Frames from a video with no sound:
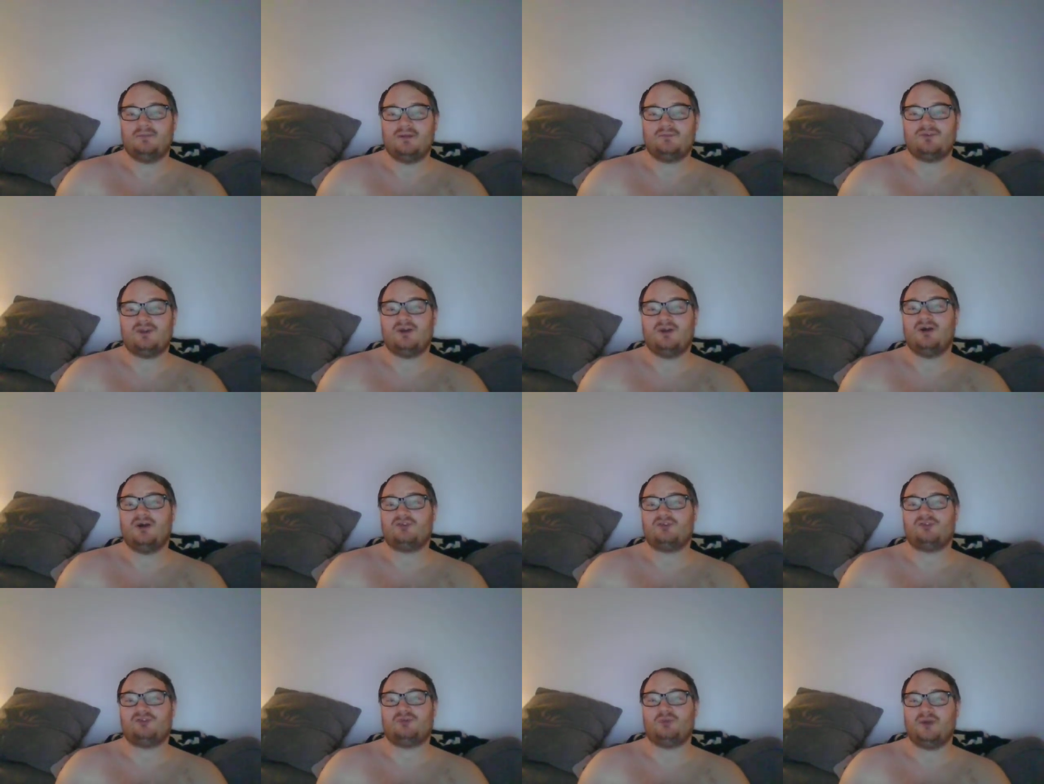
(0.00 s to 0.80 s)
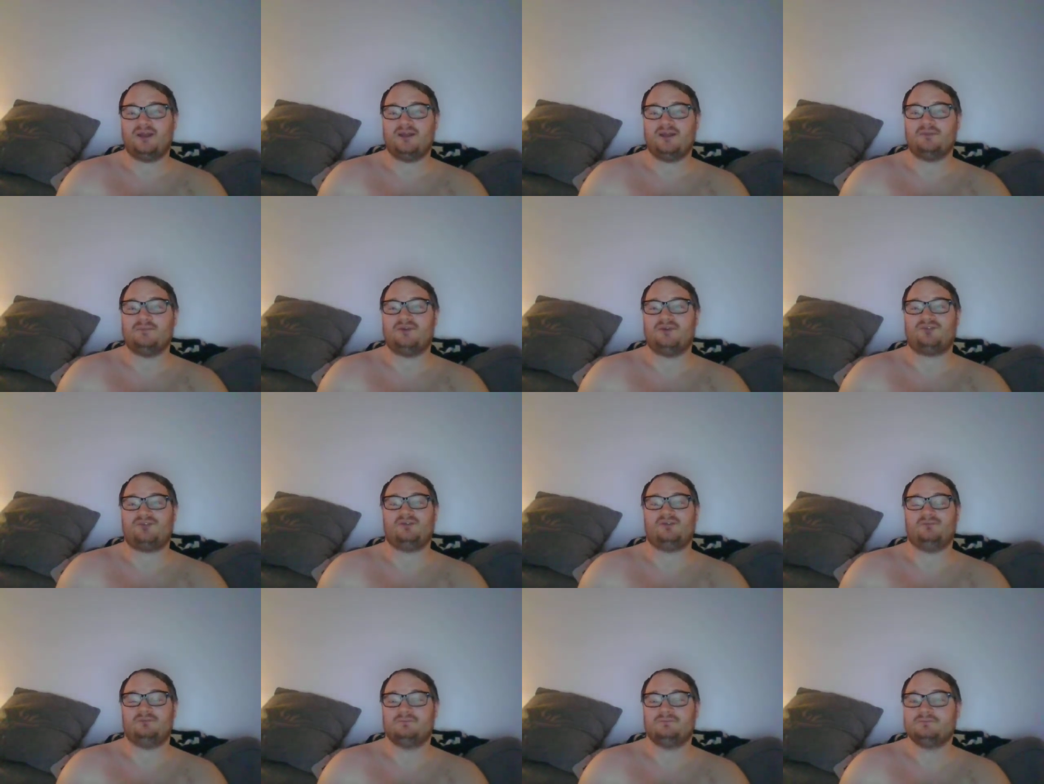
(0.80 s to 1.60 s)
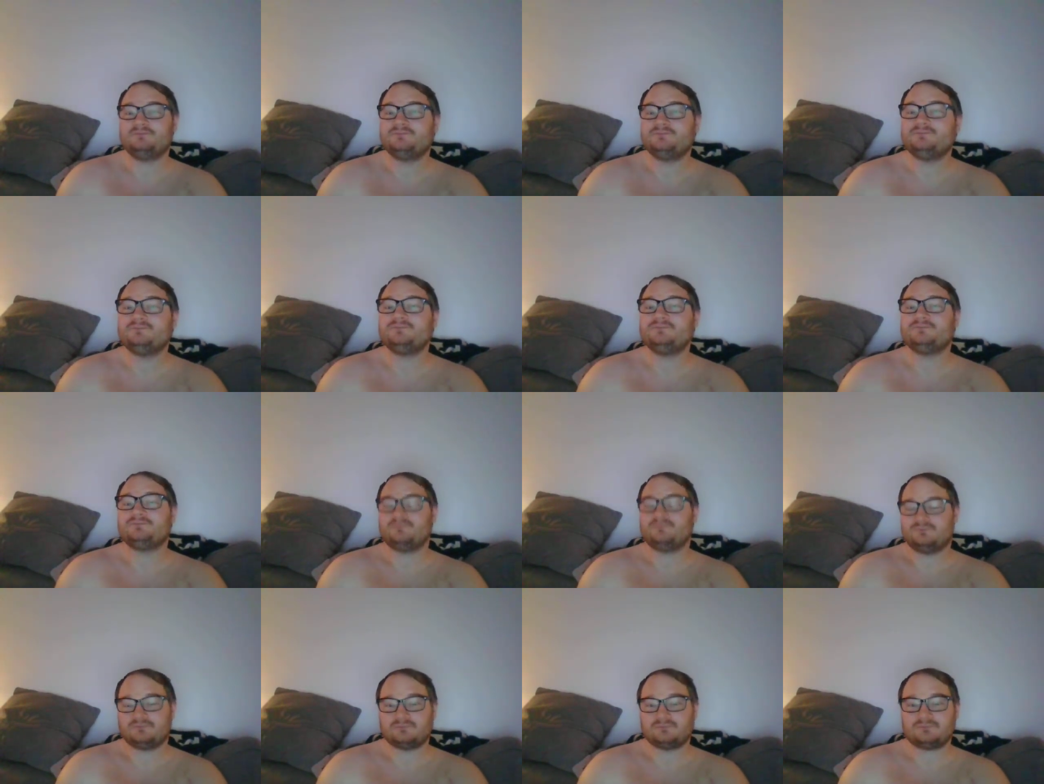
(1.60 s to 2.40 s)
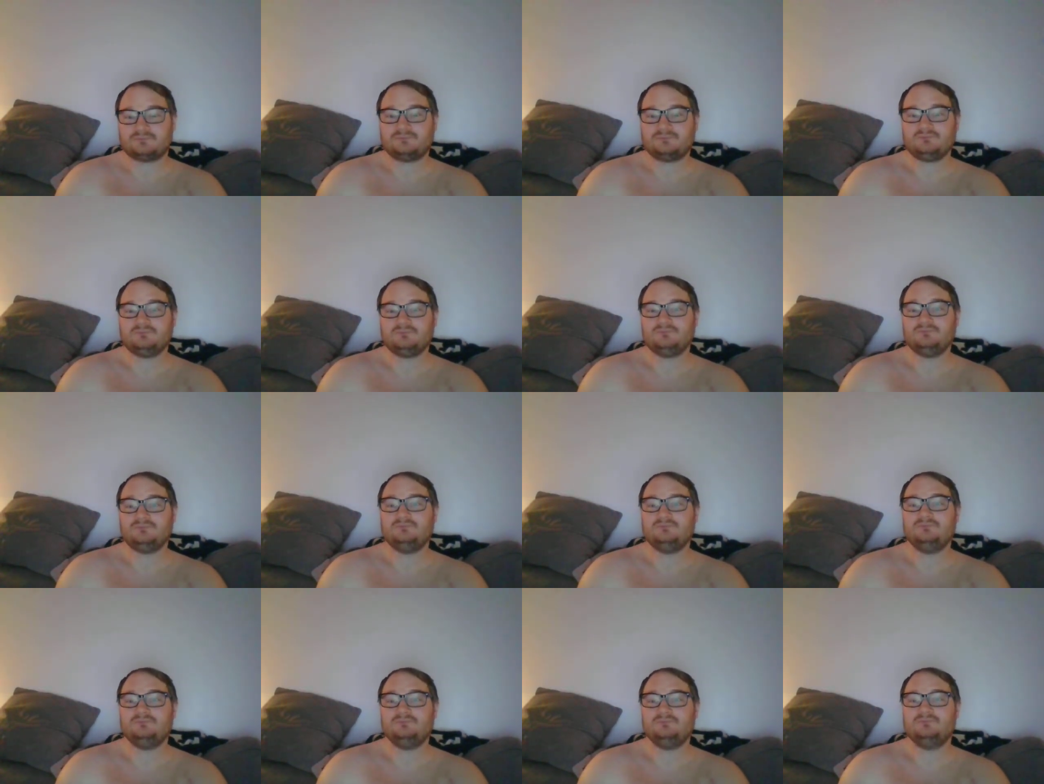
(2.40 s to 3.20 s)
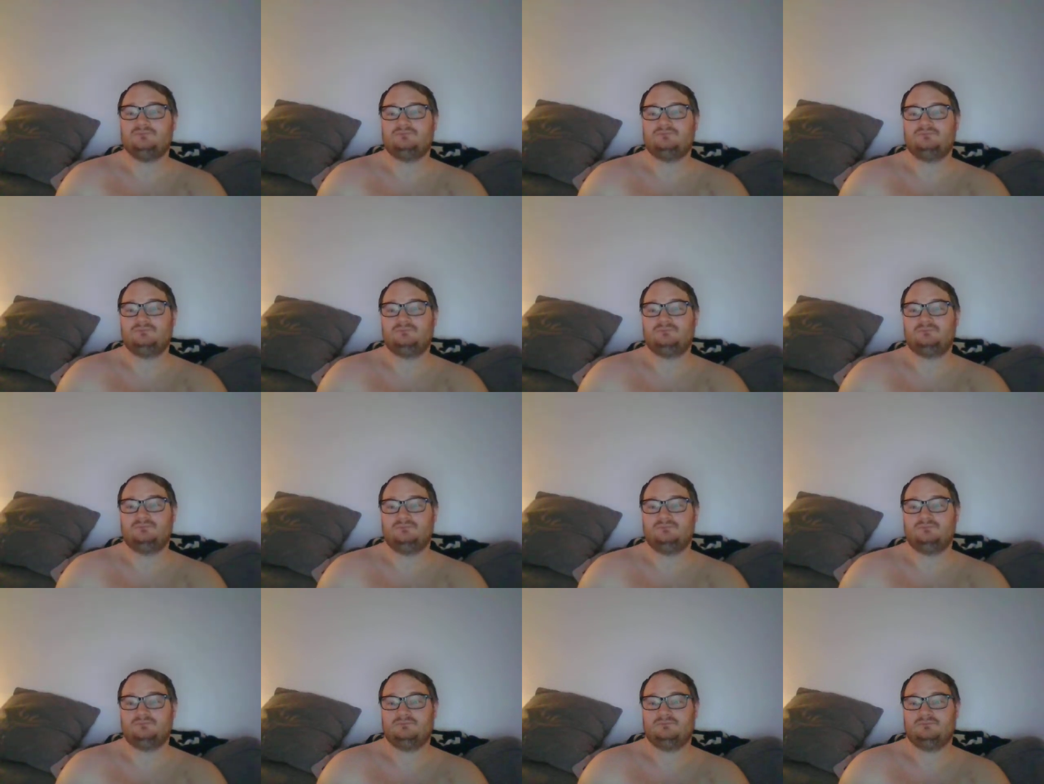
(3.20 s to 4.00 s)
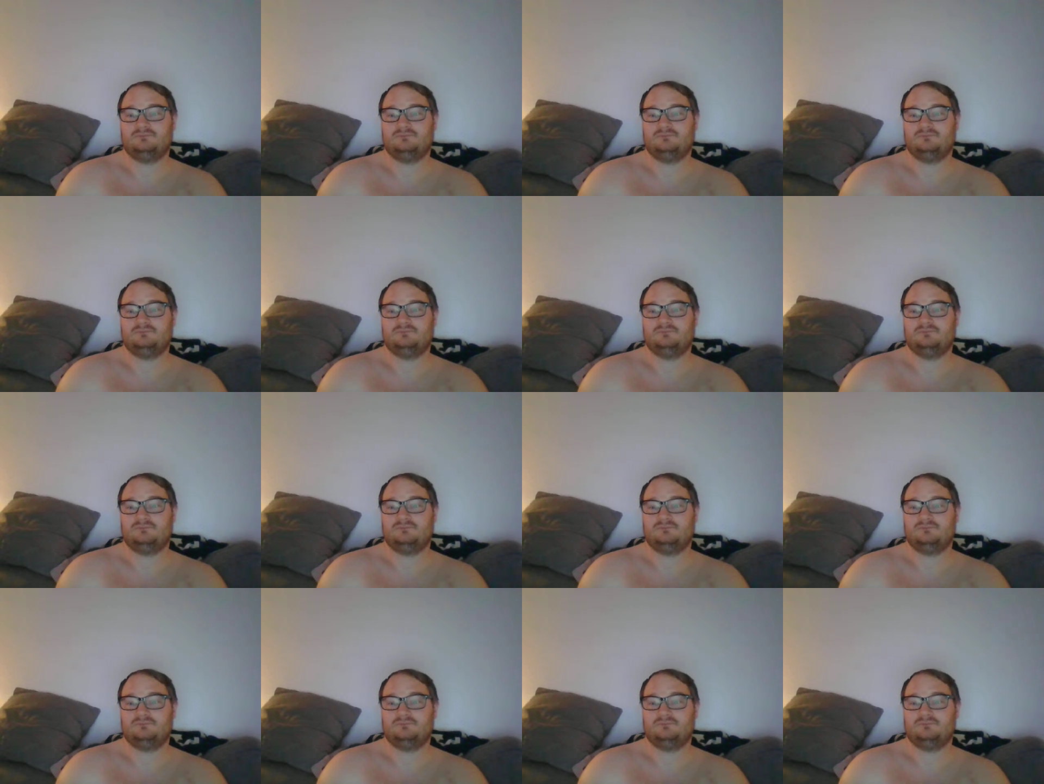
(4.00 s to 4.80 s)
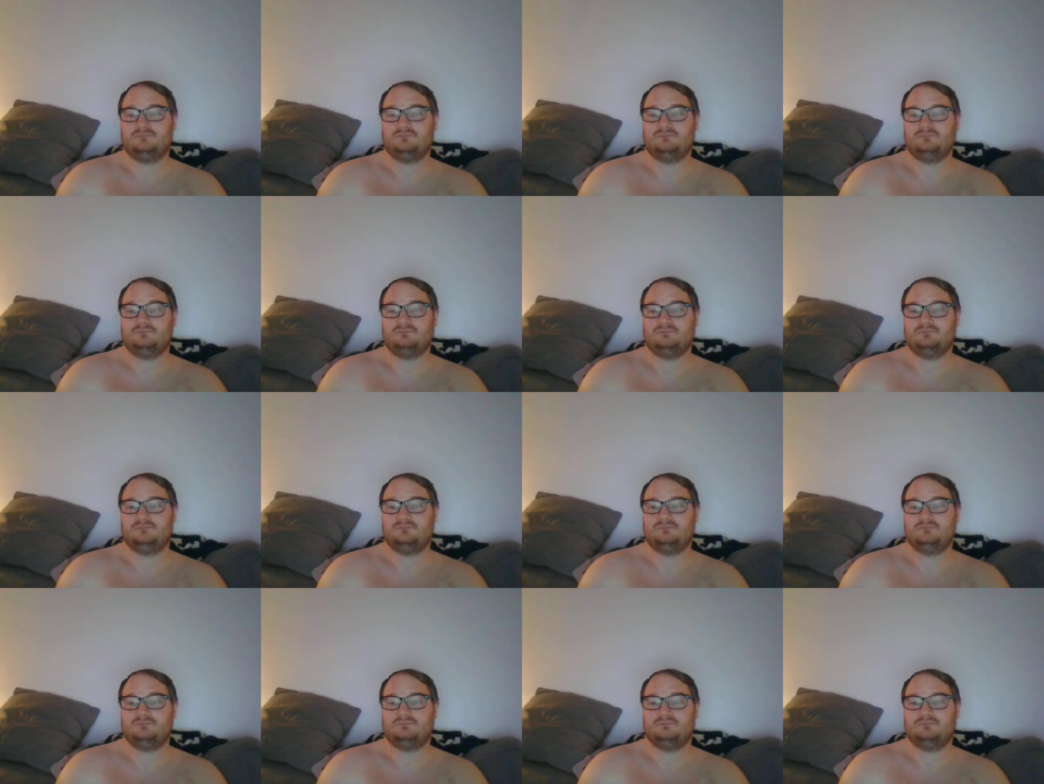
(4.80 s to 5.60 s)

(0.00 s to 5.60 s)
[no speech]